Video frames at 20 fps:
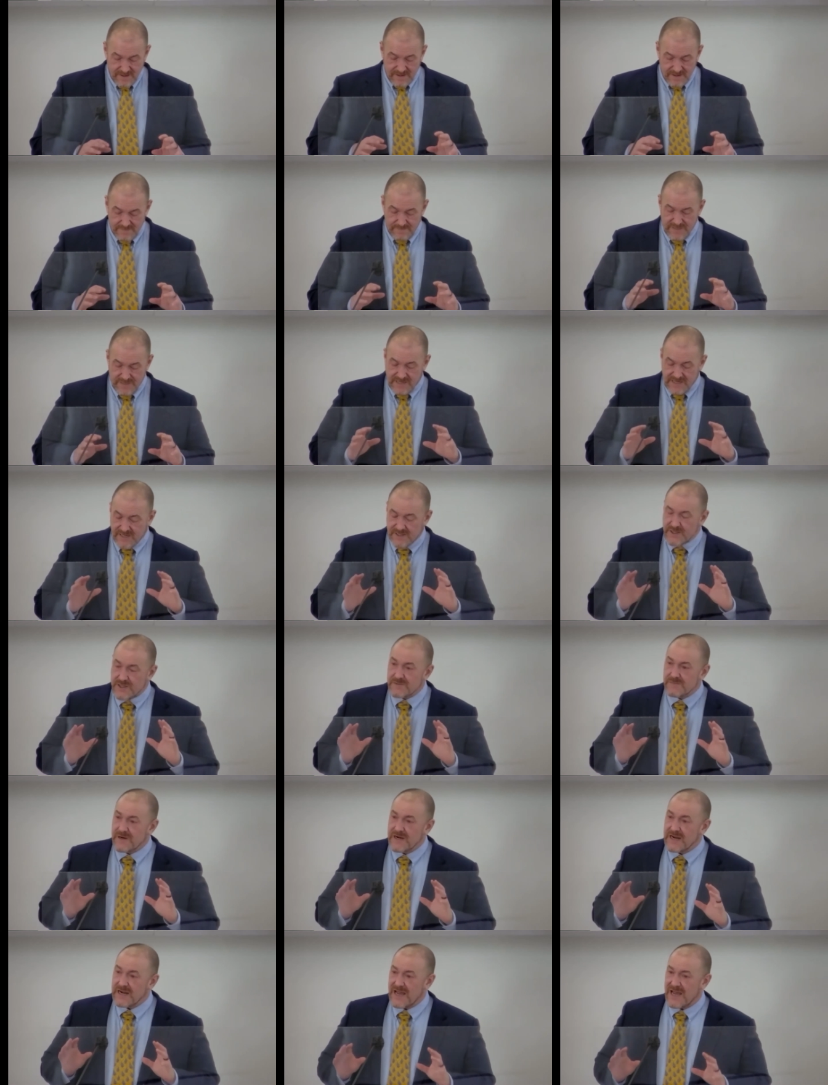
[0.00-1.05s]
Because
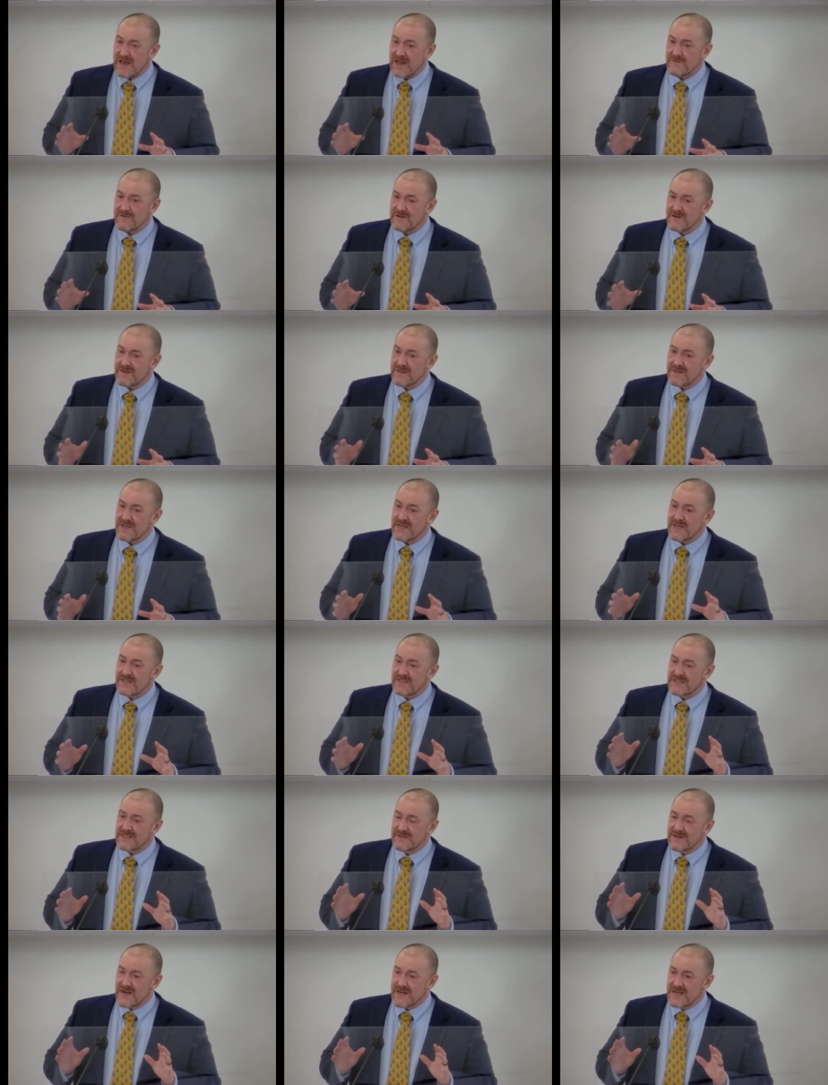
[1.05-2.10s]
you encounter
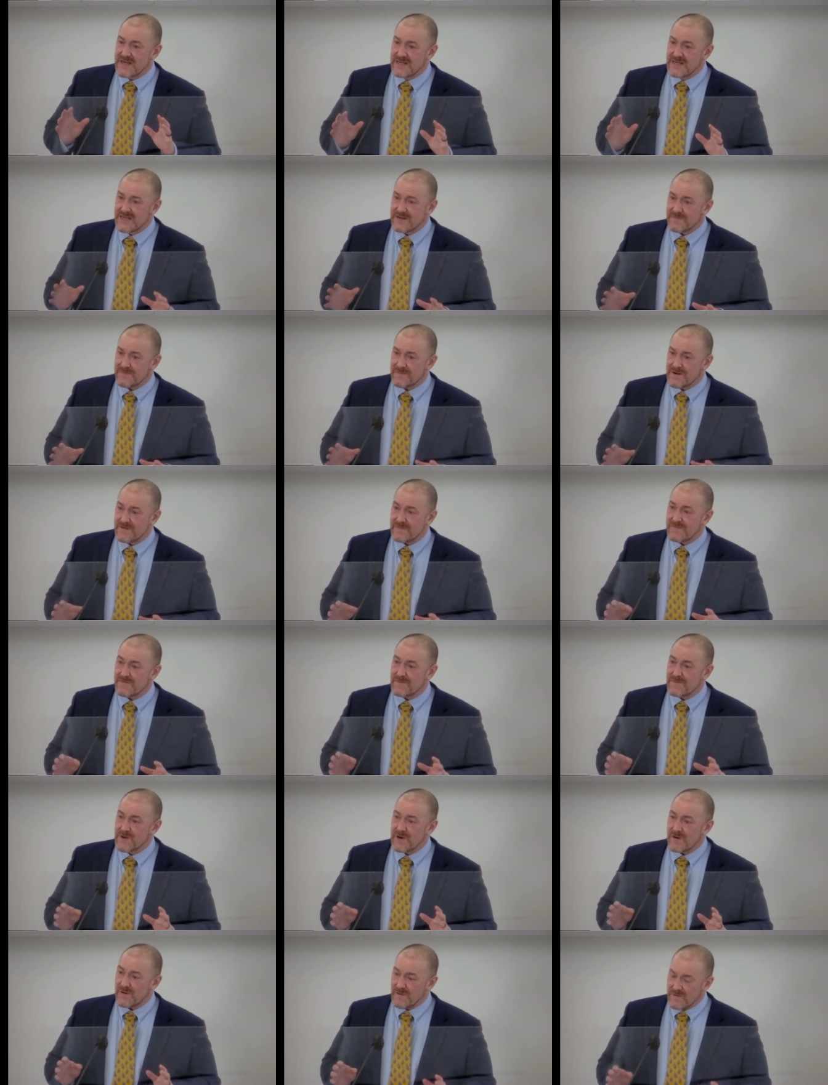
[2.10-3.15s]
things that are different
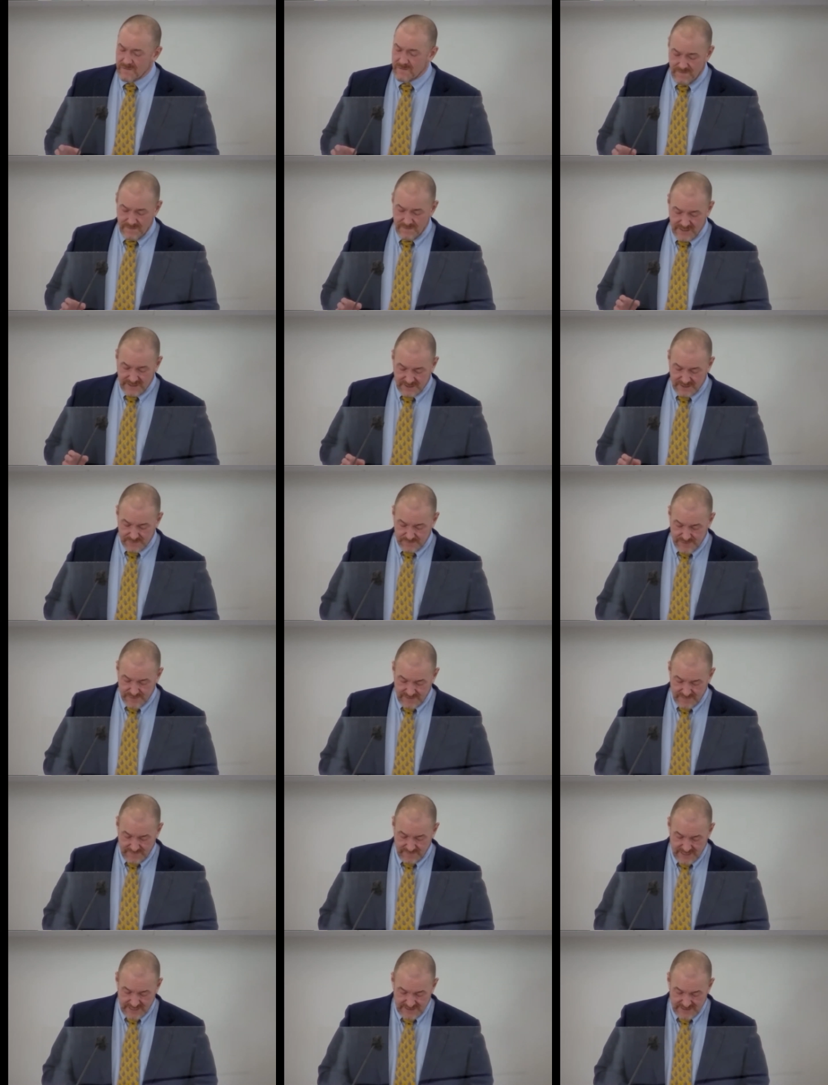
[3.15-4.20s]
from your own
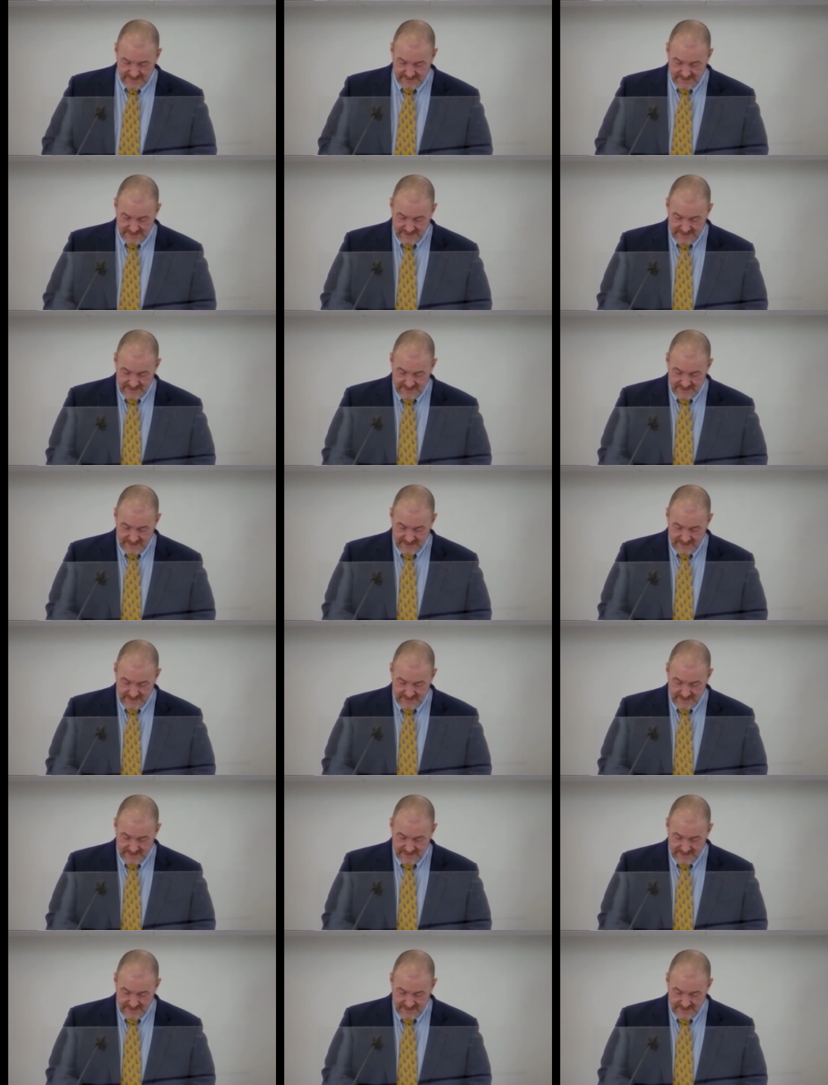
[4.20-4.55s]
experience.